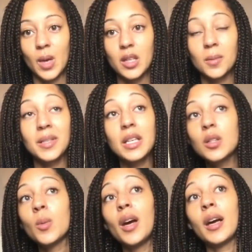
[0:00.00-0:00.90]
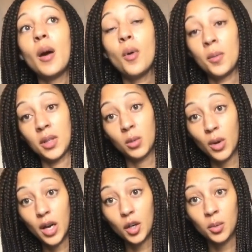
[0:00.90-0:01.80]
So I need to work out what I'm going to
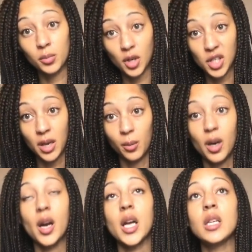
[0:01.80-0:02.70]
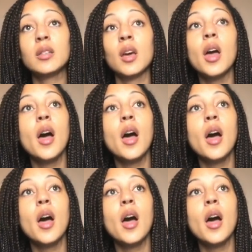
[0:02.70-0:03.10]
work on project wise.